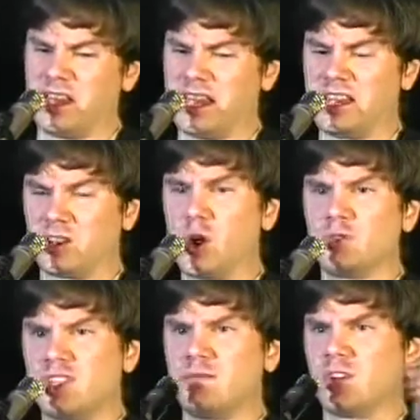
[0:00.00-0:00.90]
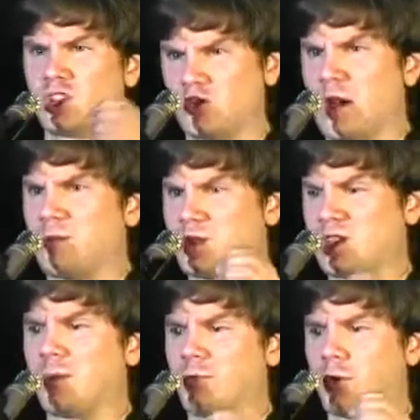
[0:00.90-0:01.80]
it goes even a step,
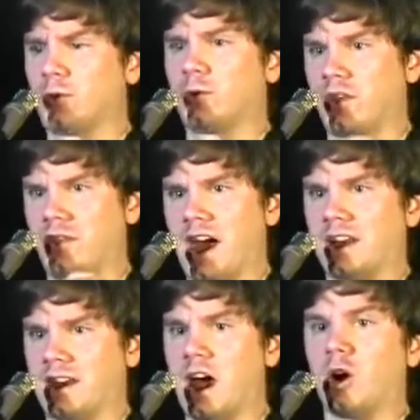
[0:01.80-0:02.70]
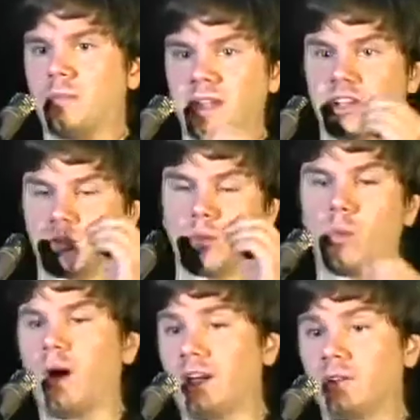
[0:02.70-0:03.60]
step further than that now because with
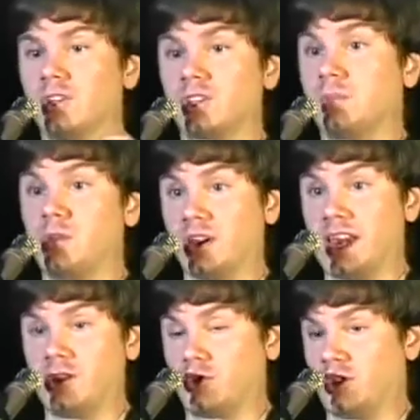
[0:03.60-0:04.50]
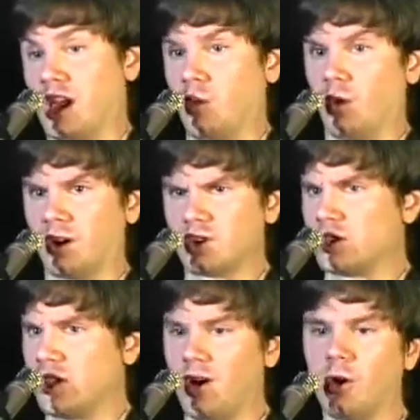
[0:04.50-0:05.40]
wireless communication
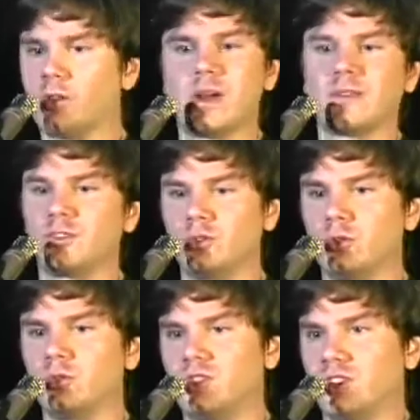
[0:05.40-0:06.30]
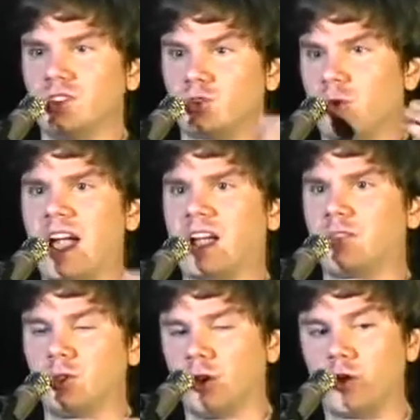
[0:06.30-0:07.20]
networks, all you have to do to
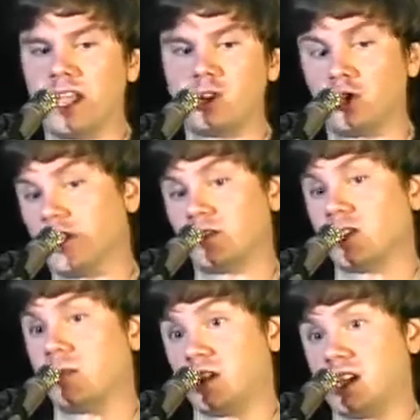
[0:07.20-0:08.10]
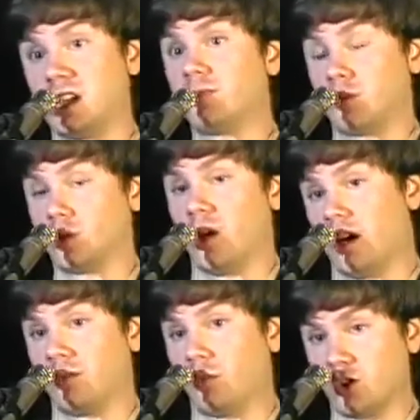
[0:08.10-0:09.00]
track the location of somebody, if you're law
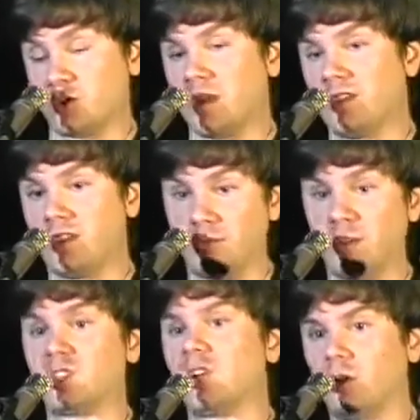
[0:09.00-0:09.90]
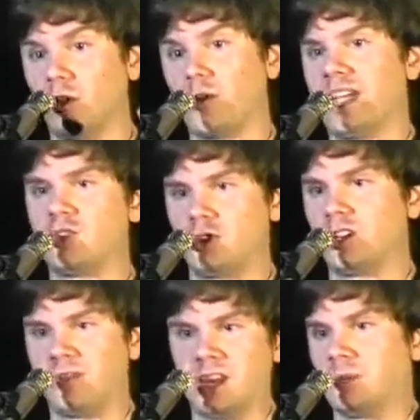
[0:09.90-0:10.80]
enforcement, the physical location
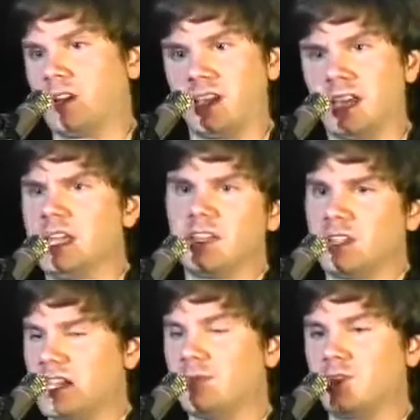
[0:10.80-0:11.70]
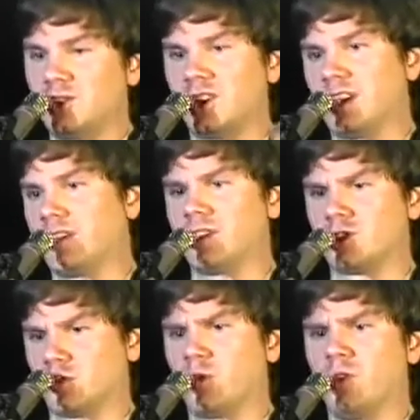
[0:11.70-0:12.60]
of anybody, even sitting in
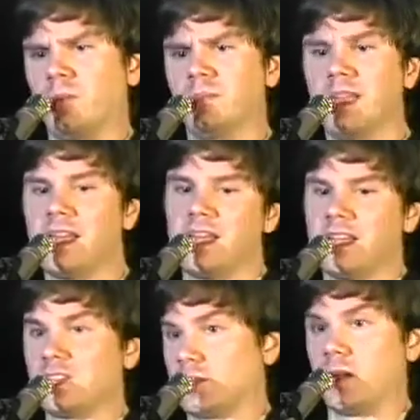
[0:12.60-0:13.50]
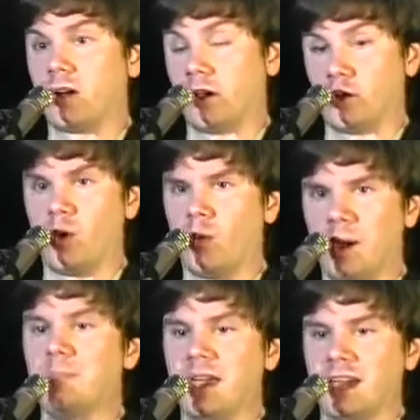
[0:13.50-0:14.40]
this room, is log onto a
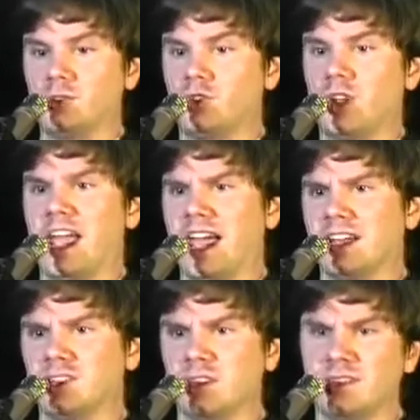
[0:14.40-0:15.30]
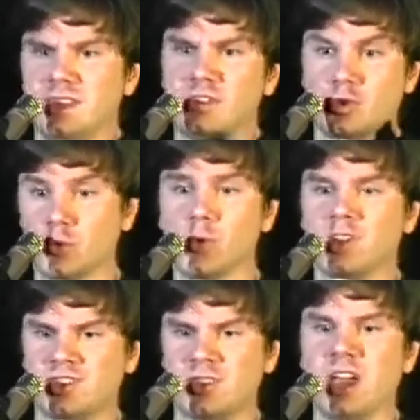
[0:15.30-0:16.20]
web page. And the true
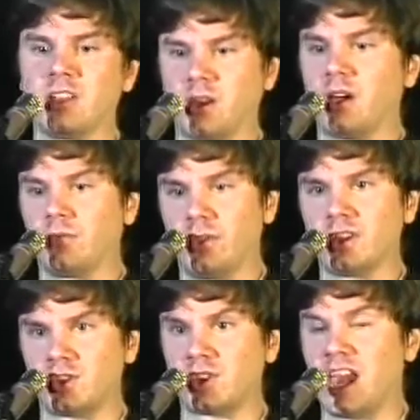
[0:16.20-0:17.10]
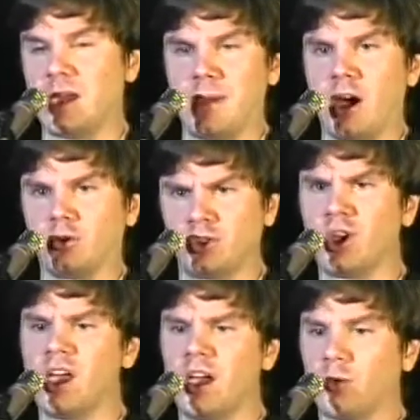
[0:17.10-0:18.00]
extent of this came out
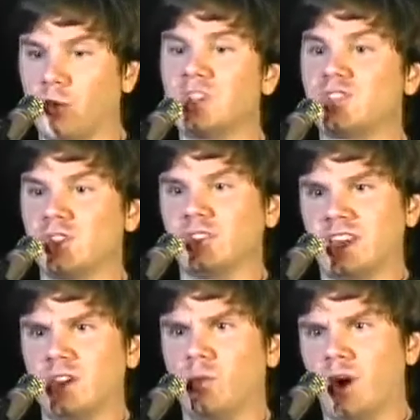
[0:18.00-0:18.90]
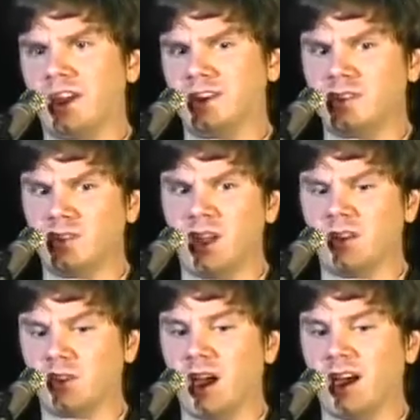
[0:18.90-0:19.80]
recently when
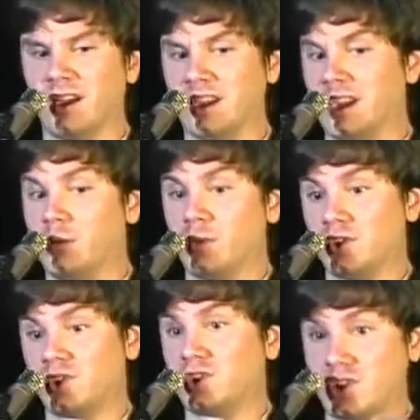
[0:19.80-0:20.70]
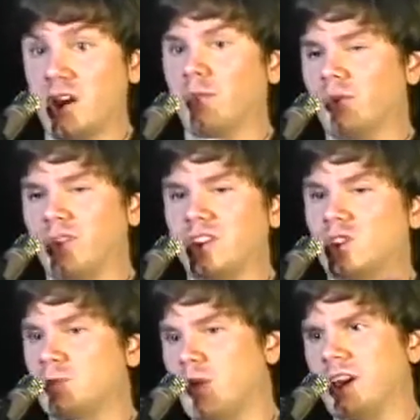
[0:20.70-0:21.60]
uh, it was discovered that
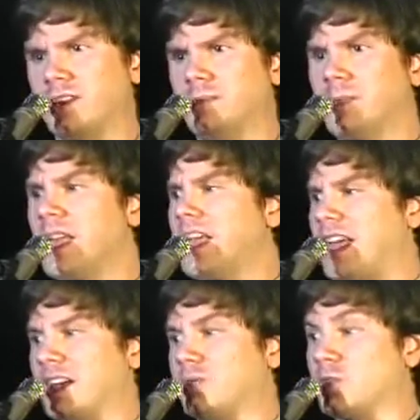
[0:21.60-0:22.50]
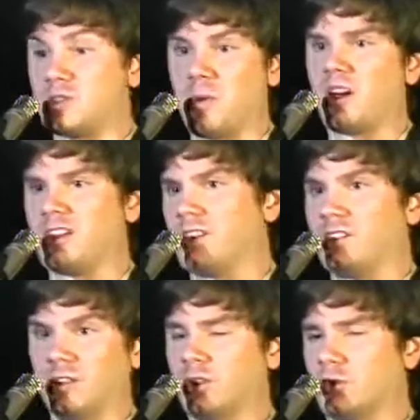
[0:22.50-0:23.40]
Sprint had responded
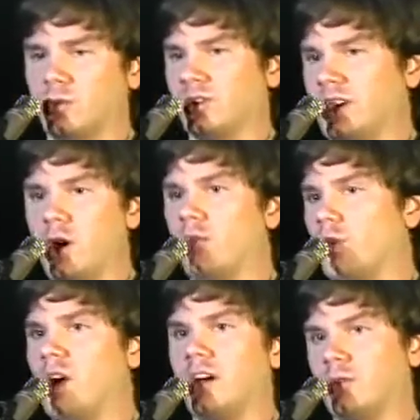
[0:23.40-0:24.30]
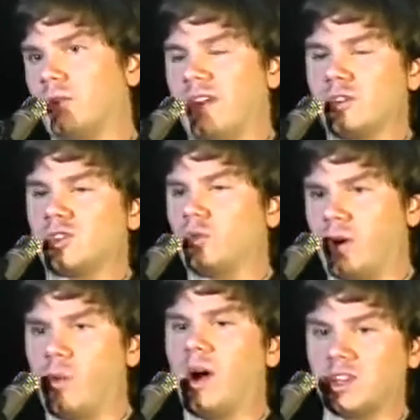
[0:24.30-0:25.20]
to literally over 100,000
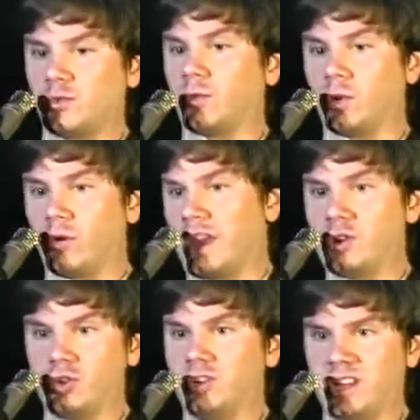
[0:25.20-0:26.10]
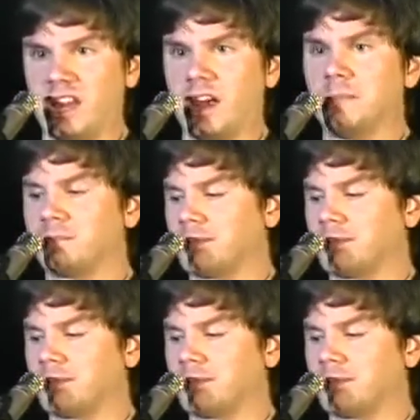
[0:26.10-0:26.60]
requests for location data